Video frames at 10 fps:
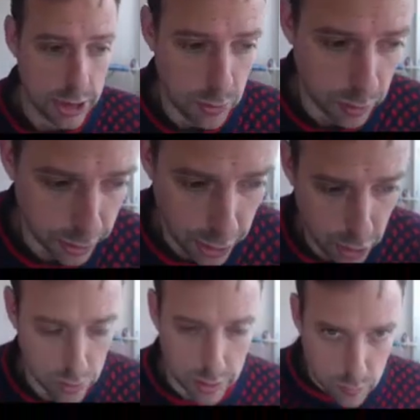you want to
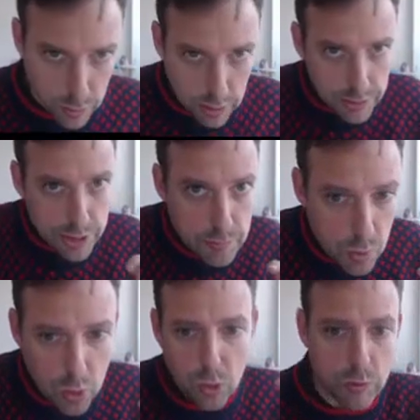know, like, where is it
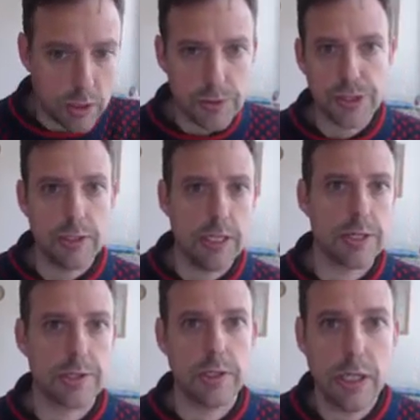more, where is it less?